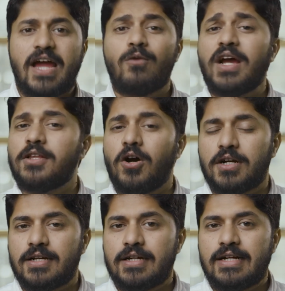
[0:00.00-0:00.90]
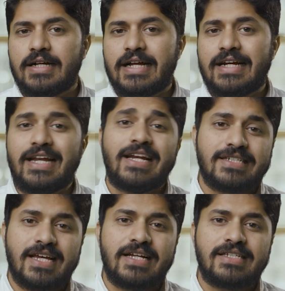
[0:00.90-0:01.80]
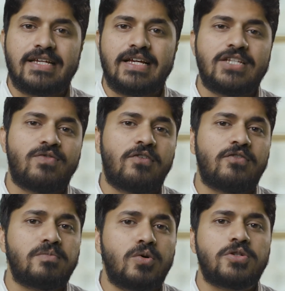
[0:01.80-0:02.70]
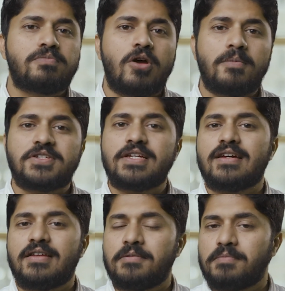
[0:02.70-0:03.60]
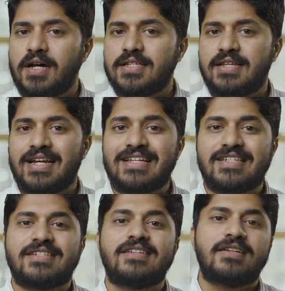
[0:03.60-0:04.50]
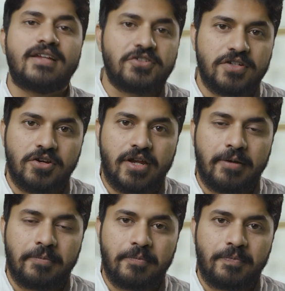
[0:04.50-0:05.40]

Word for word: And why not? Data science is one of the most promising career paths that exist in the industry today.